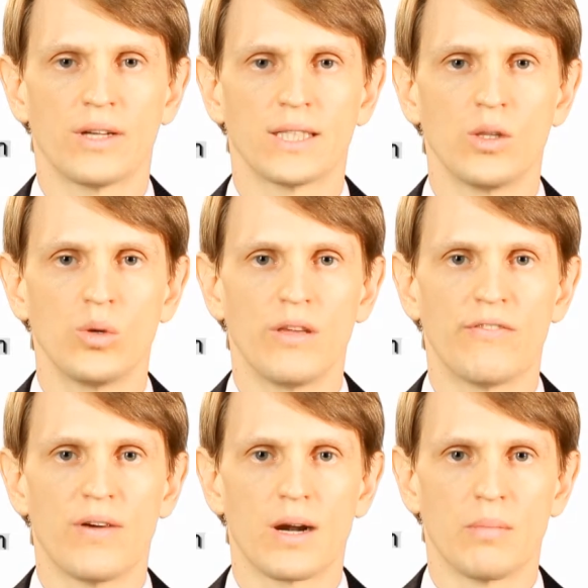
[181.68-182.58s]
find a
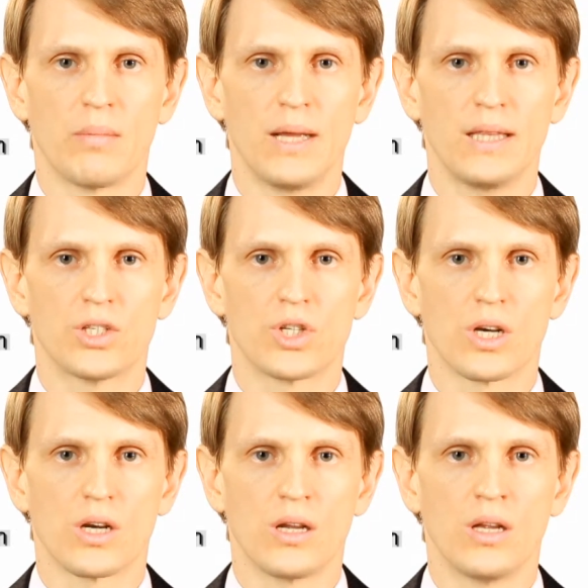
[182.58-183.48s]
tremendous range
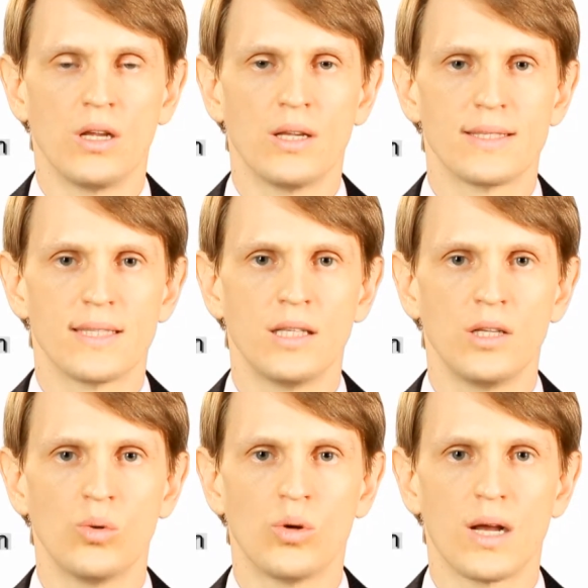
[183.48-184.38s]
of equipment
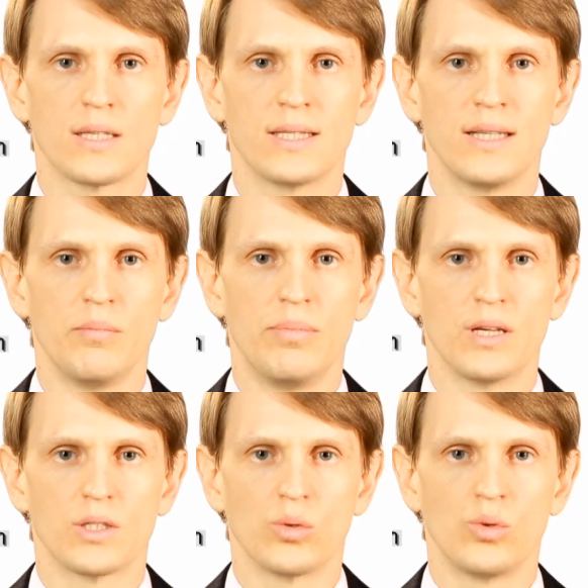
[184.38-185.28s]
for
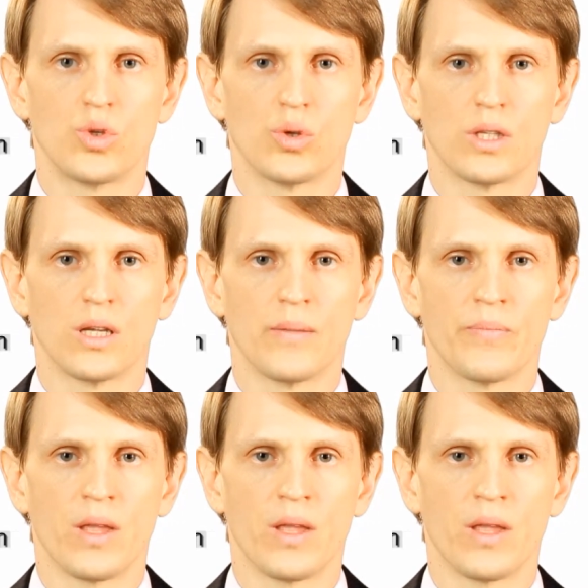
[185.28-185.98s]
pharmaceuticals production.